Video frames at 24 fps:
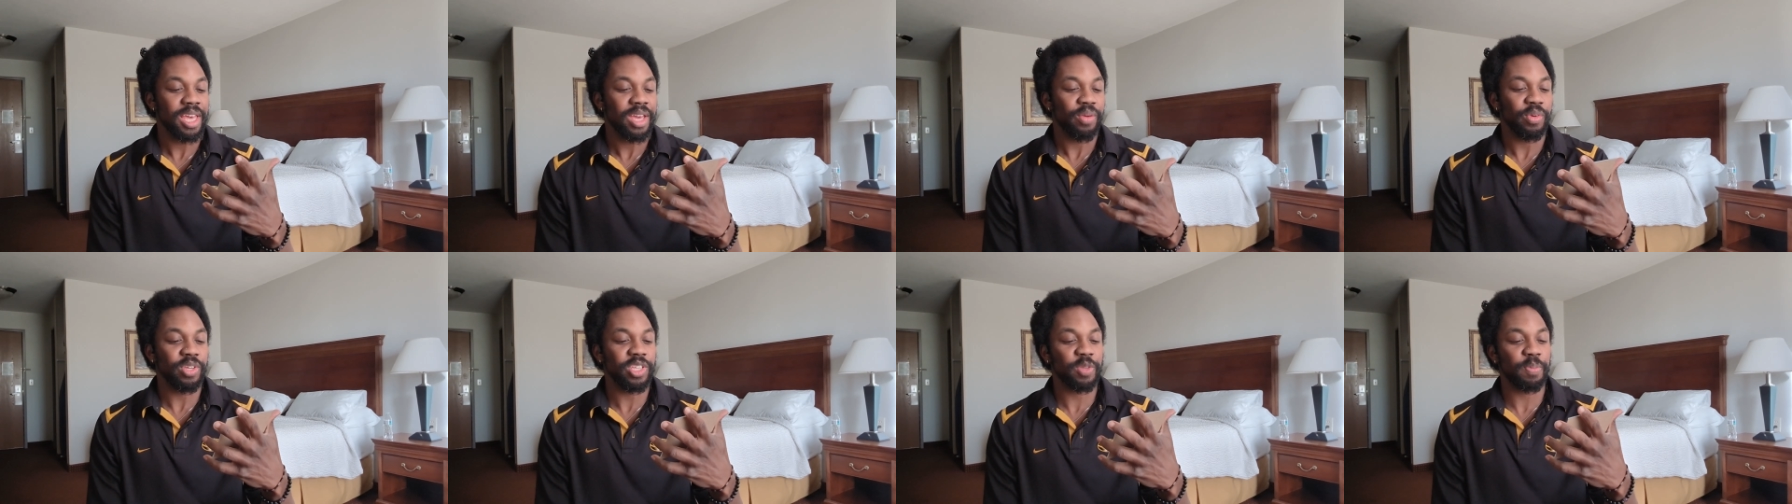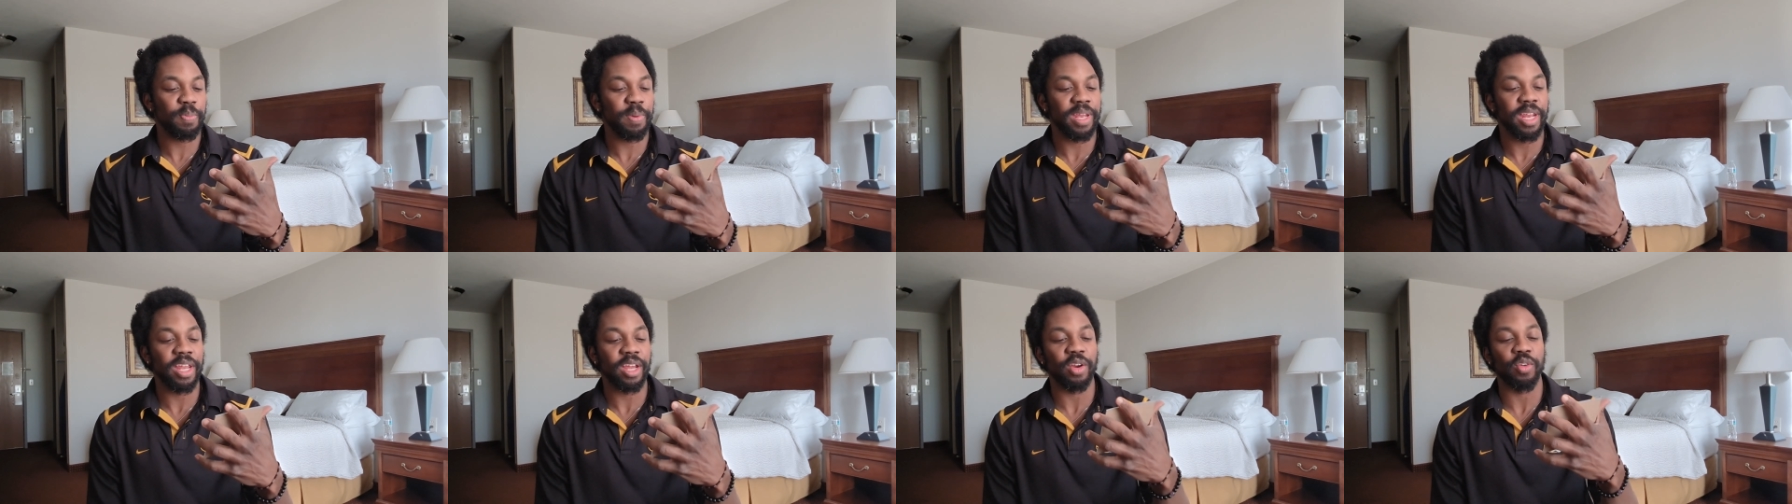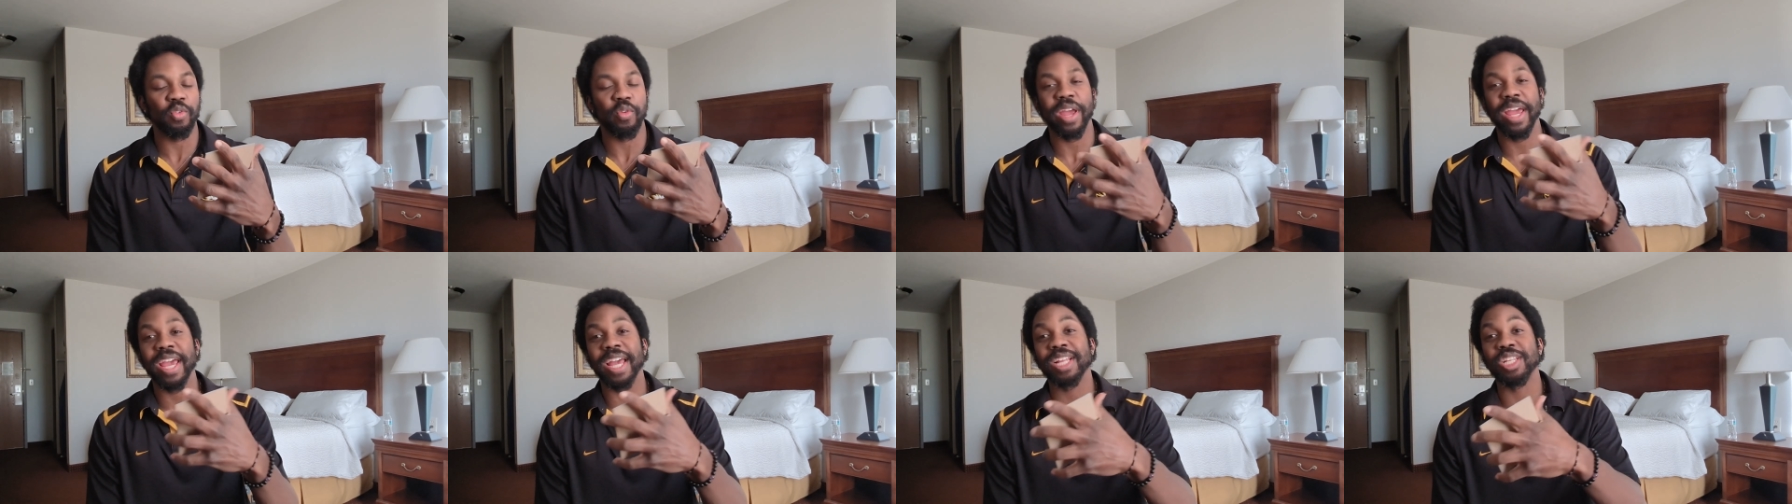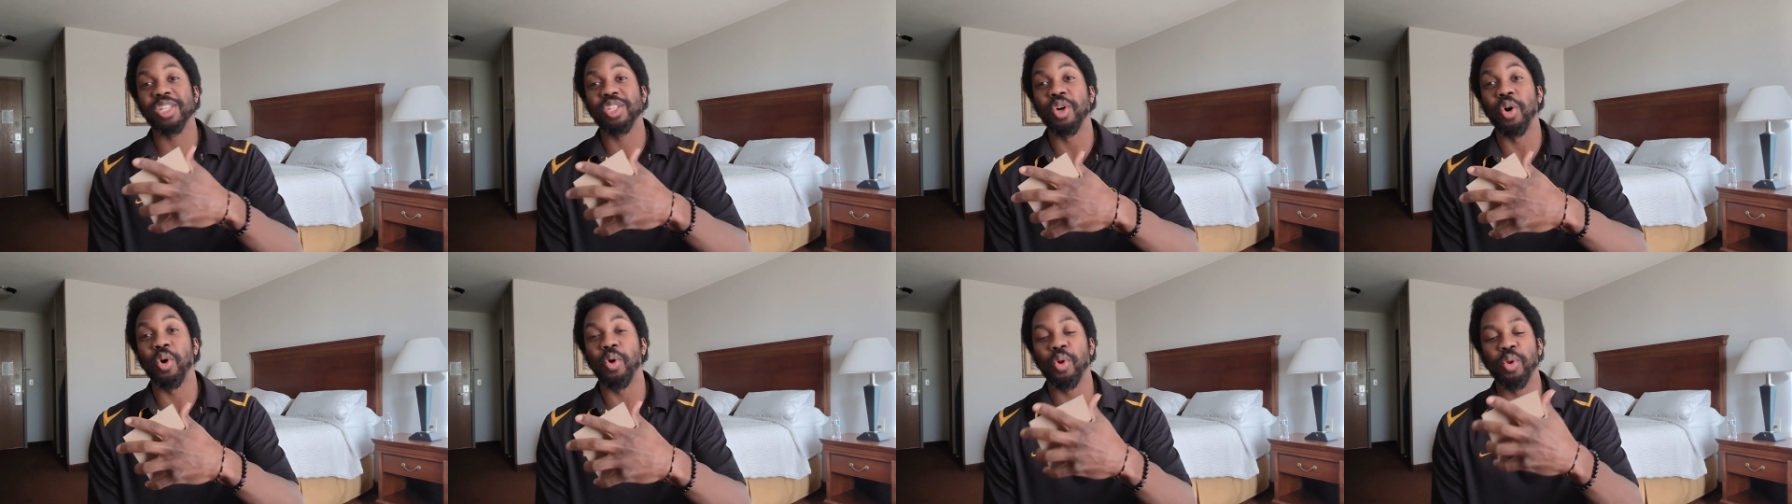We spent a
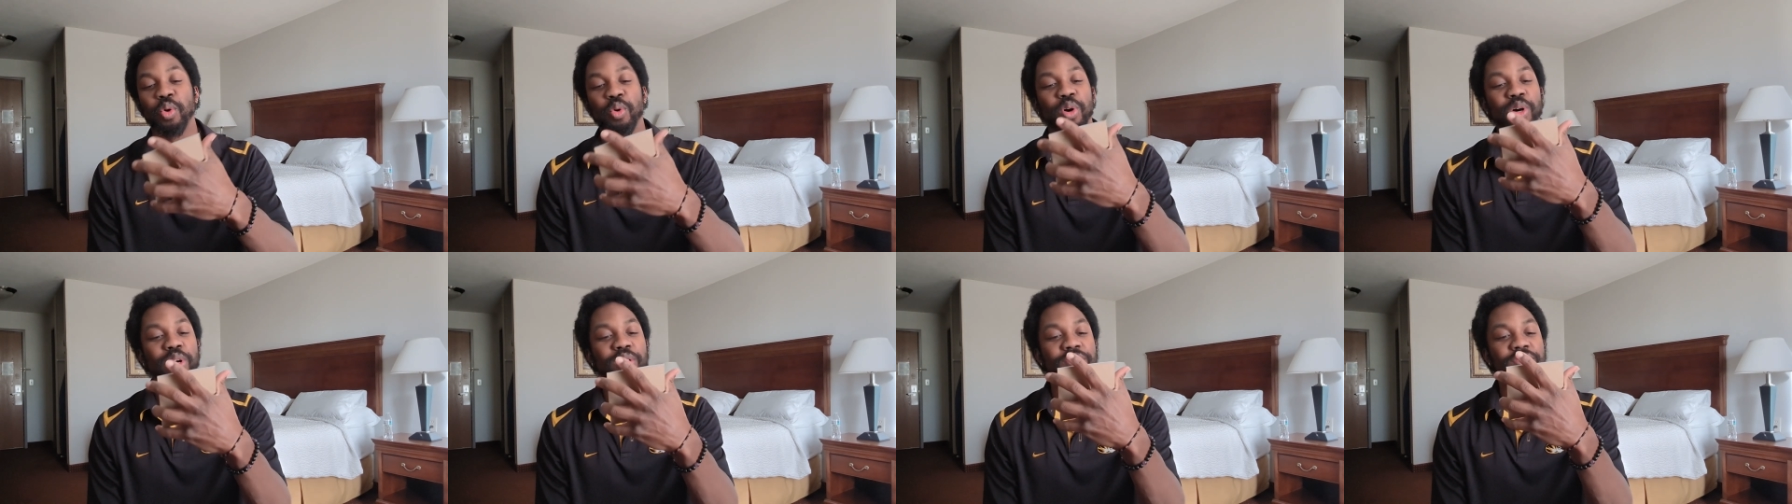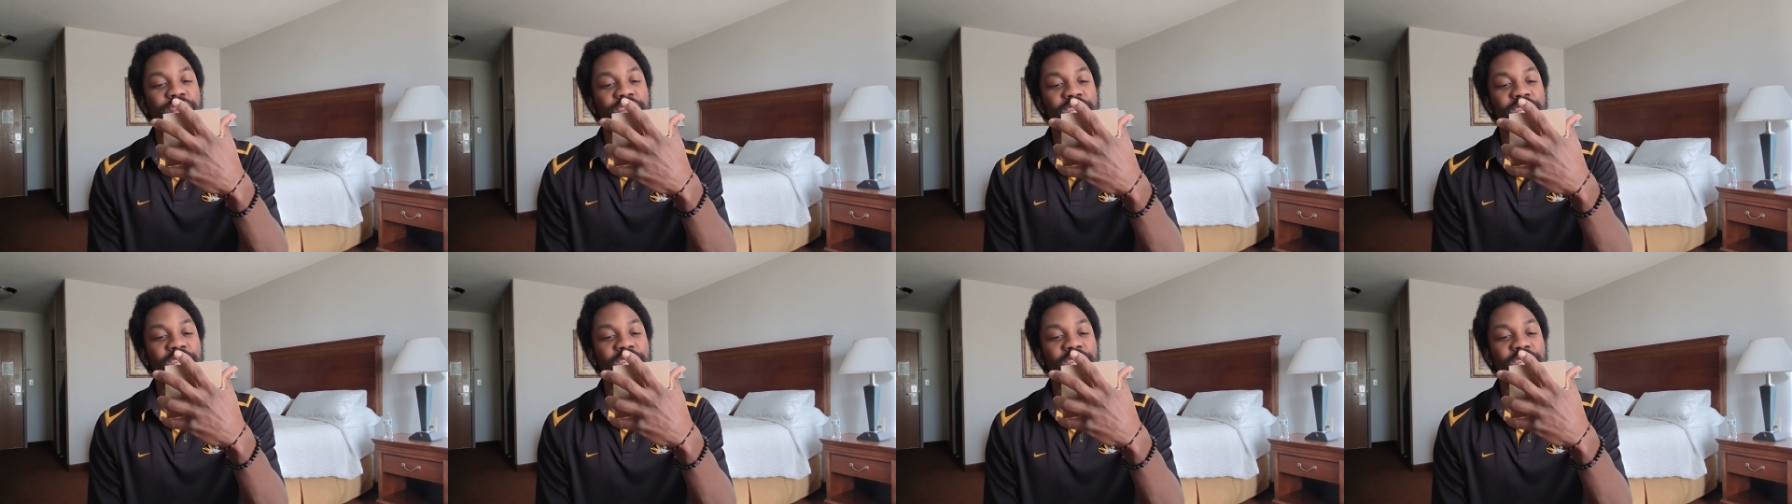grand total of